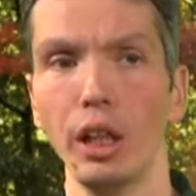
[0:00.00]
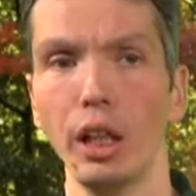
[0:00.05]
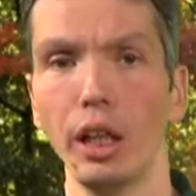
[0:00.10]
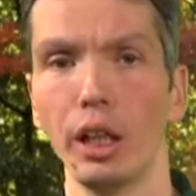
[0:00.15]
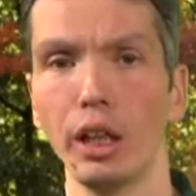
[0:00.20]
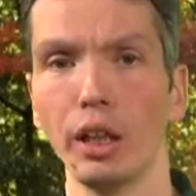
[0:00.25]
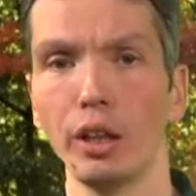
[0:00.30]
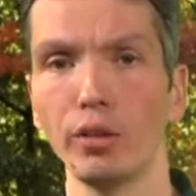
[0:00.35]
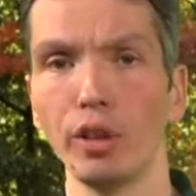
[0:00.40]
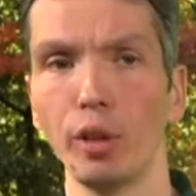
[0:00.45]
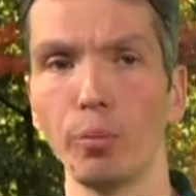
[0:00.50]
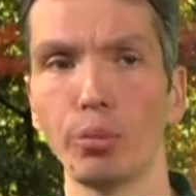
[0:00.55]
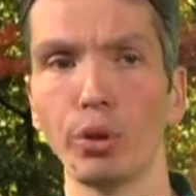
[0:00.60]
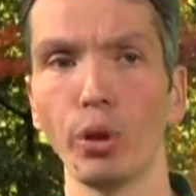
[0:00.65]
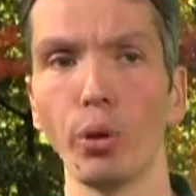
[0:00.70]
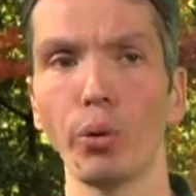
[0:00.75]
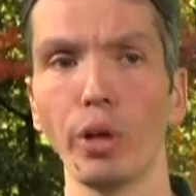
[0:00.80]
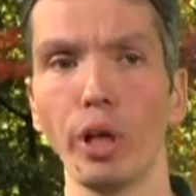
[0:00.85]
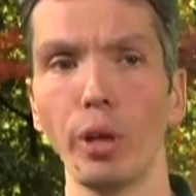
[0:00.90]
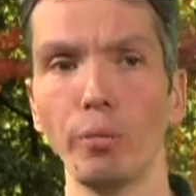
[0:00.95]
a
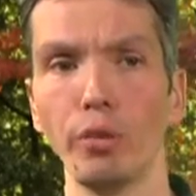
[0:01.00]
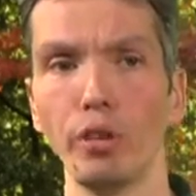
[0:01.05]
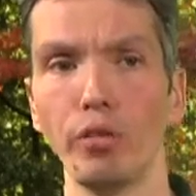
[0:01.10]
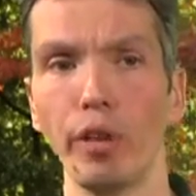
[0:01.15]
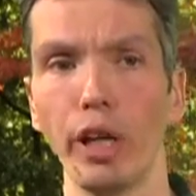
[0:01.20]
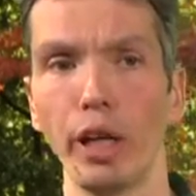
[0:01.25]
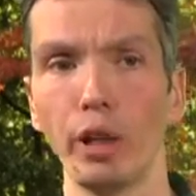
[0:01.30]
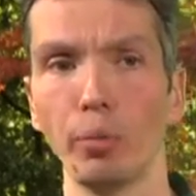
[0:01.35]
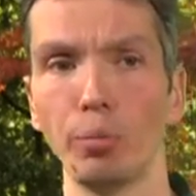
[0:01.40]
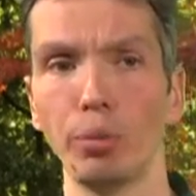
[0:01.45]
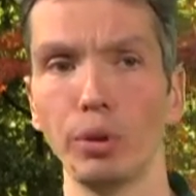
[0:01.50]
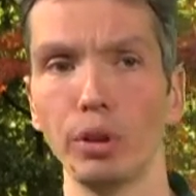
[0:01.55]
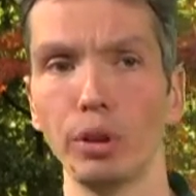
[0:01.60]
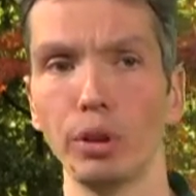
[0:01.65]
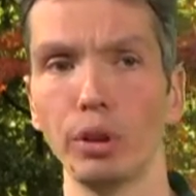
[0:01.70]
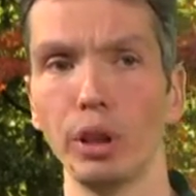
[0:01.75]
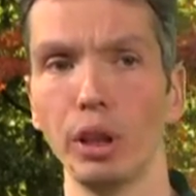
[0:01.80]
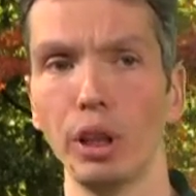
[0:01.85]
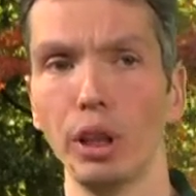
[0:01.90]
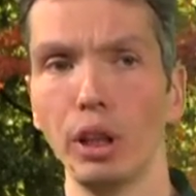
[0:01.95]
program developer